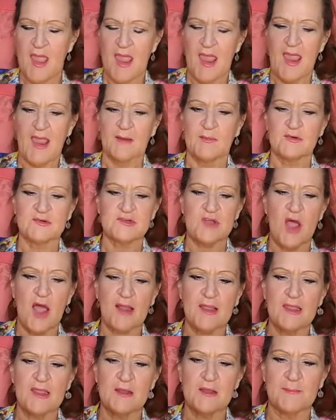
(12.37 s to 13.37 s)
And we're
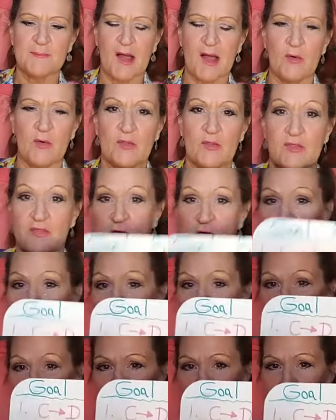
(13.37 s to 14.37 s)
talking about the
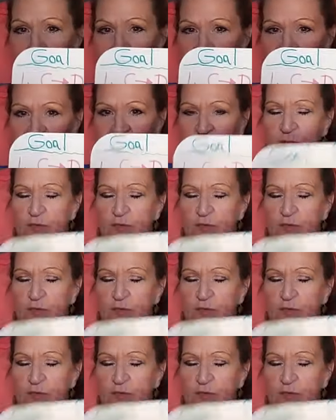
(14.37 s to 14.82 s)
goals process.